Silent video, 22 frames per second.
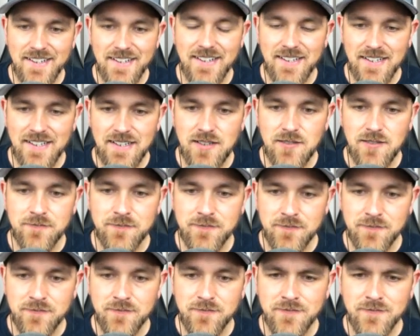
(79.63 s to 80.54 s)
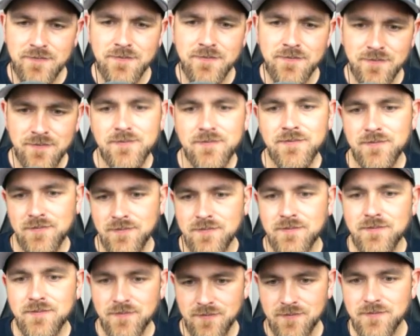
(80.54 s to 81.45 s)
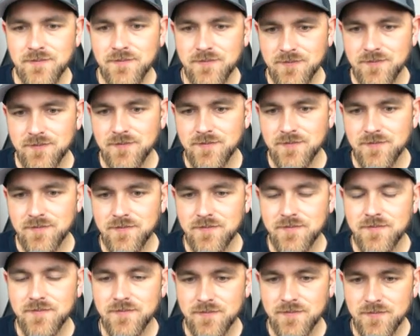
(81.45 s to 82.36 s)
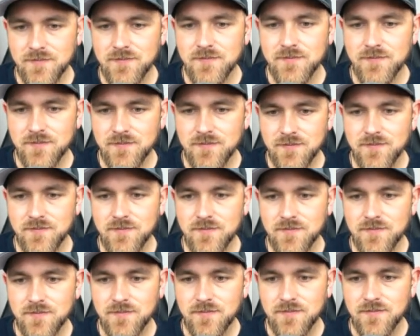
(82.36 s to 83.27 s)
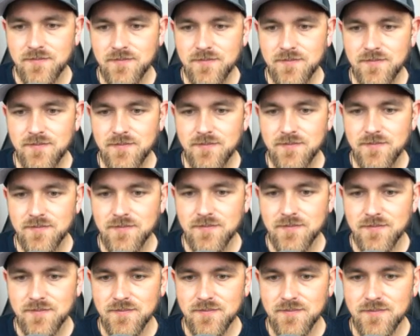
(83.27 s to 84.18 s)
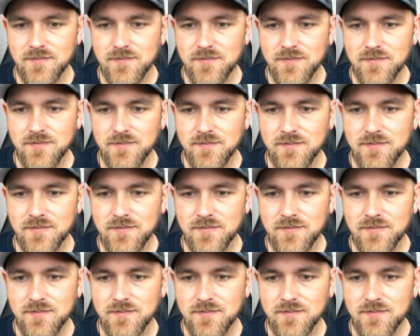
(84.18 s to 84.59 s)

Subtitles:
(not speaking)